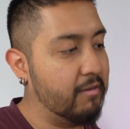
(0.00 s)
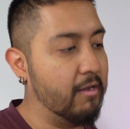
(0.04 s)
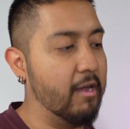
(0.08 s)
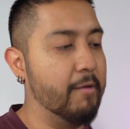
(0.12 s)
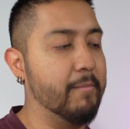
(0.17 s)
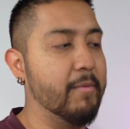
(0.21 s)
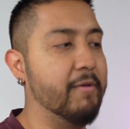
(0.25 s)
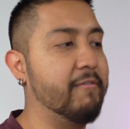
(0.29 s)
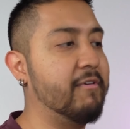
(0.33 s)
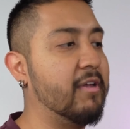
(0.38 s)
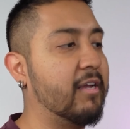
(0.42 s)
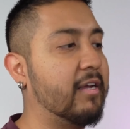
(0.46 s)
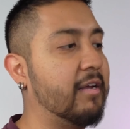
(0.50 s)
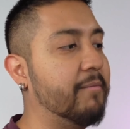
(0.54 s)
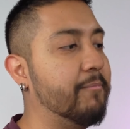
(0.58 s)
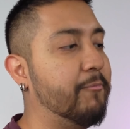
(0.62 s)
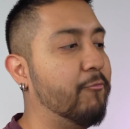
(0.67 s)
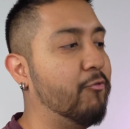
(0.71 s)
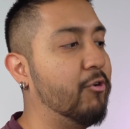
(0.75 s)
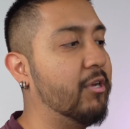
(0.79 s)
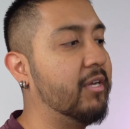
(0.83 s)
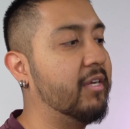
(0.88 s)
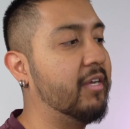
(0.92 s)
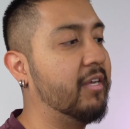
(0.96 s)
Maybe I can
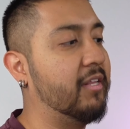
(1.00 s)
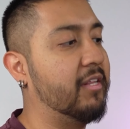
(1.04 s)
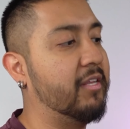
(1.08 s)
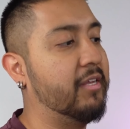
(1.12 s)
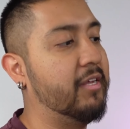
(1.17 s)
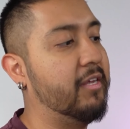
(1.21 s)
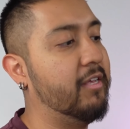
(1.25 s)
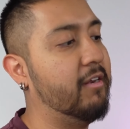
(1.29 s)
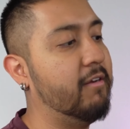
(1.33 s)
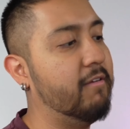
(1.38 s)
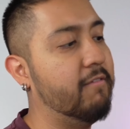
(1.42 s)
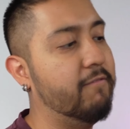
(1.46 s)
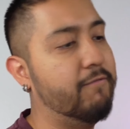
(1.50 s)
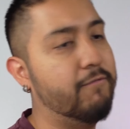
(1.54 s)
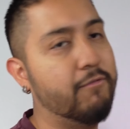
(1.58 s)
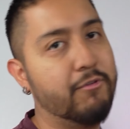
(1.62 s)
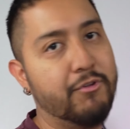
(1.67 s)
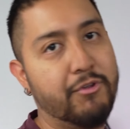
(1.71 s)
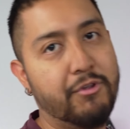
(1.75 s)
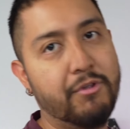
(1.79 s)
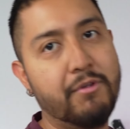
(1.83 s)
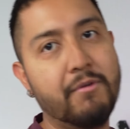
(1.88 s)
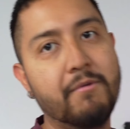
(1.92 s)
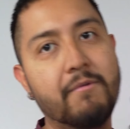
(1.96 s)
bring it here for
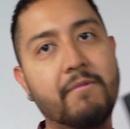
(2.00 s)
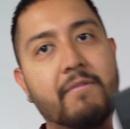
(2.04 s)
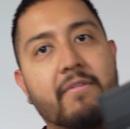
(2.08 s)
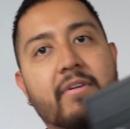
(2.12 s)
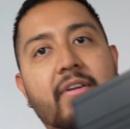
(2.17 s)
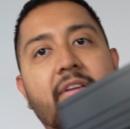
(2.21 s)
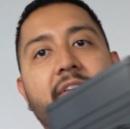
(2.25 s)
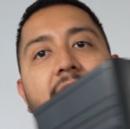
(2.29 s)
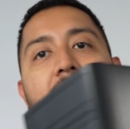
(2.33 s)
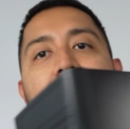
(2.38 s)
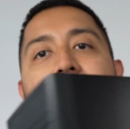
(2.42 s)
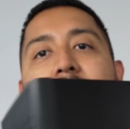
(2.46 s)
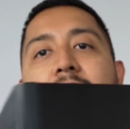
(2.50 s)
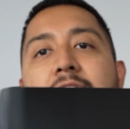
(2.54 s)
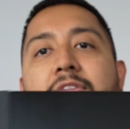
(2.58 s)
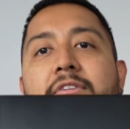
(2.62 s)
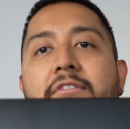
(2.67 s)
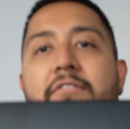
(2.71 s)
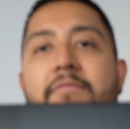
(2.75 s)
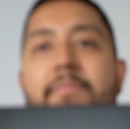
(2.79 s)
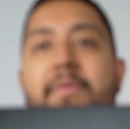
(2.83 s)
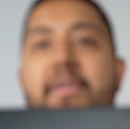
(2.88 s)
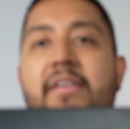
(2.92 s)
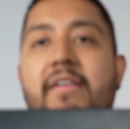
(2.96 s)
you in front
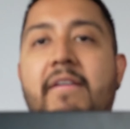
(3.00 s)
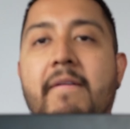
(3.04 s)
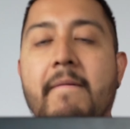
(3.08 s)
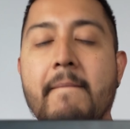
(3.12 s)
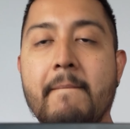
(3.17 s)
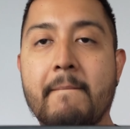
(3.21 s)
of me.